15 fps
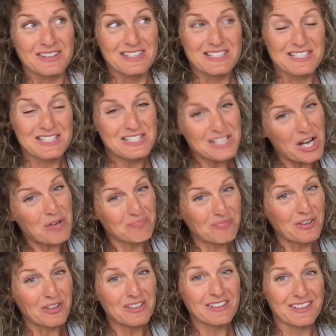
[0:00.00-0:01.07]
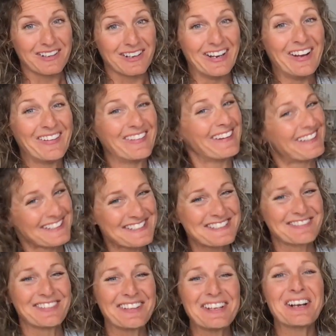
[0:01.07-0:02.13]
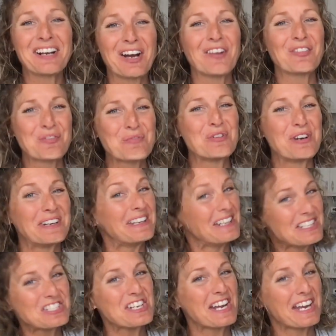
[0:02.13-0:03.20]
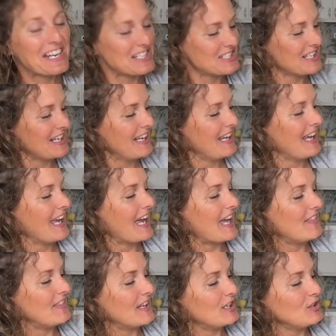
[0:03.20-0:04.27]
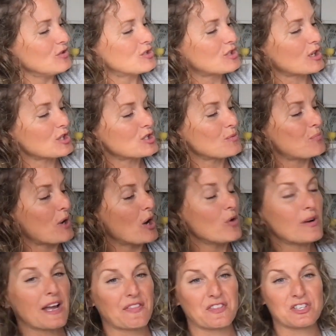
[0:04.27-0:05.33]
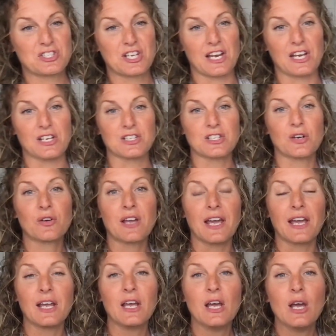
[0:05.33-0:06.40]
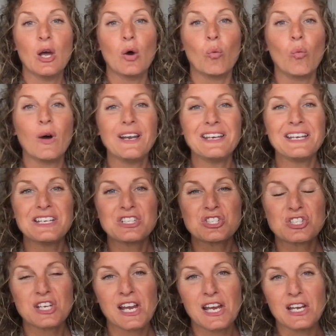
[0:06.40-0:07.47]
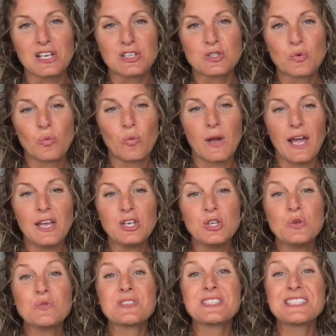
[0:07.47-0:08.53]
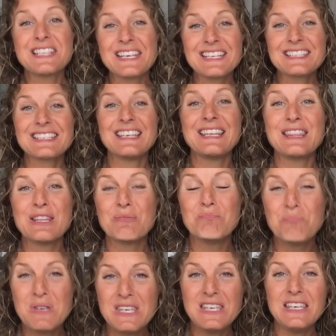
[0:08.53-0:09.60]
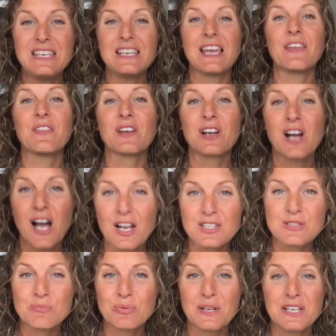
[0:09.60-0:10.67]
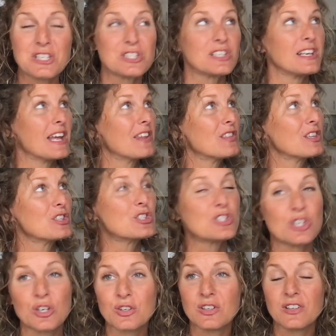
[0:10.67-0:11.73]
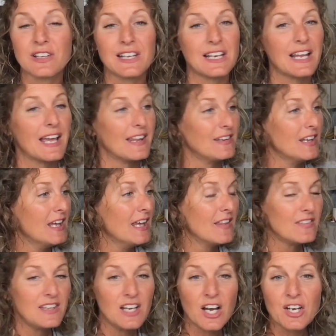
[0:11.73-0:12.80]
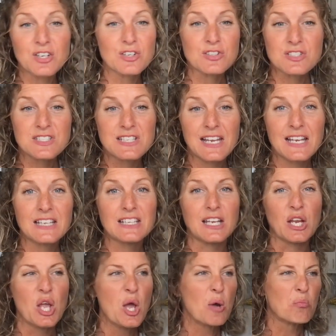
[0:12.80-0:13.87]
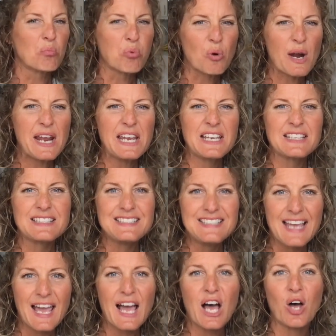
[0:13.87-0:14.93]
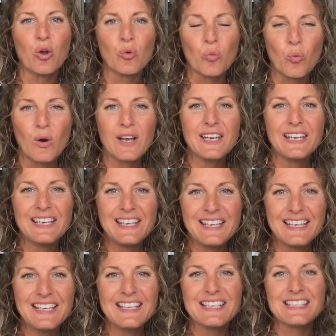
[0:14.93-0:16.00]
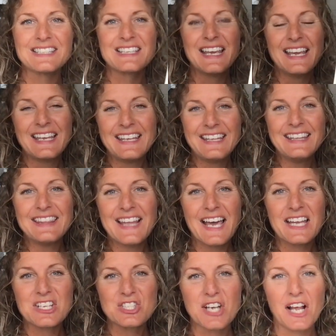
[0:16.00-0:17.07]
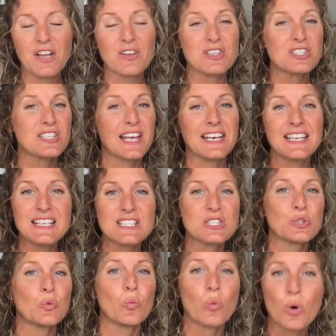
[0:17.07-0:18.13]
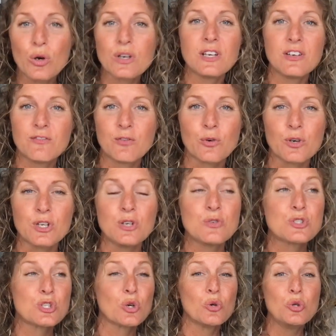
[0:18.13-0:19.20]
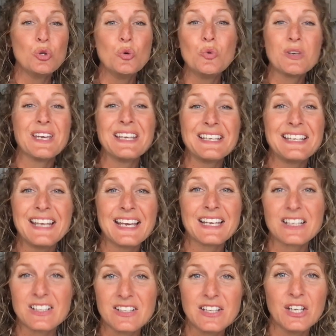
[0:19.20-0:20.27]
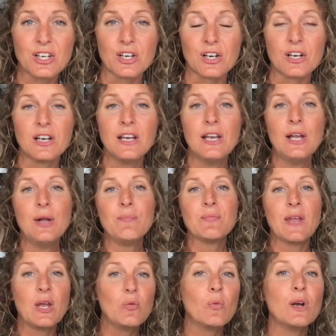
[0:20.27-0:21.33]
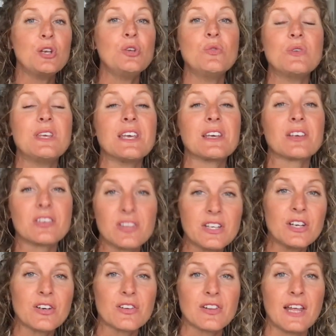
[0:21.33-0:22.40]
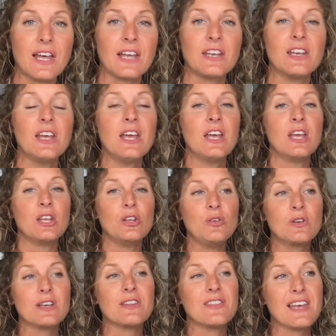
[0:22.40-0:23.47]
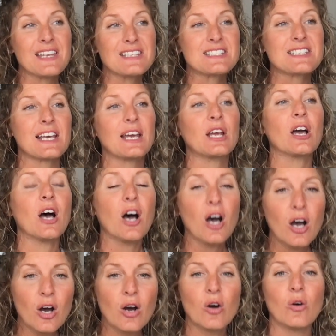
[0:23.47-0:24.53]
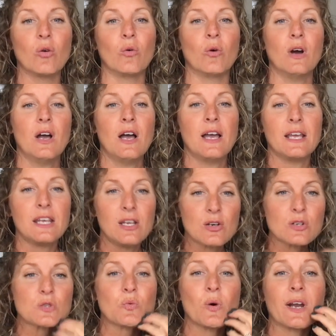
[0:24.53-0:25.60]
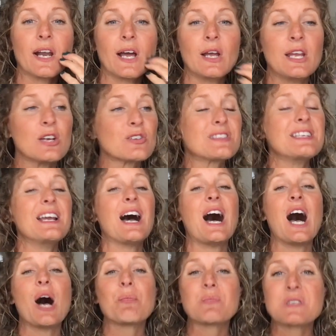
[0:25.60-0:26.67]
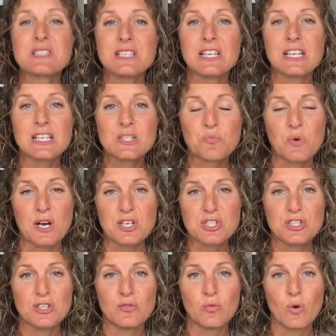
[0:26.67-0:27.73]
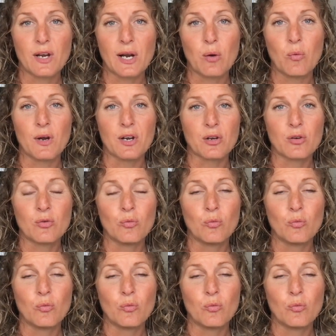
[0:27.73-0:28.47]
discomfort, you know, like this is really uncomfortable, I need a change. And then you start to poke at the change. Okay, what needs changed? And you sit in the being and the contemplation and the journaling and the understanding. Break down what it is in that challenge that isn't working for you so you can get clear. And when you get clear, then you can then say, oh, here's the opposite expression of what I want to